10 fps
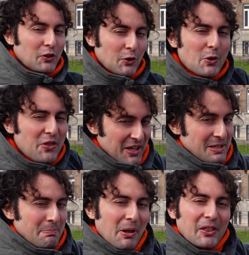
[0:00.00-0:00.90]
Do
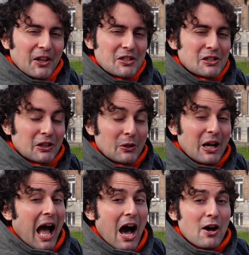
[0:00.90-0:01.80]
these buildings
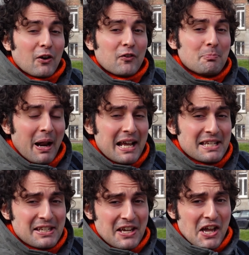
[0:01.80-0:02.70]
look out of place?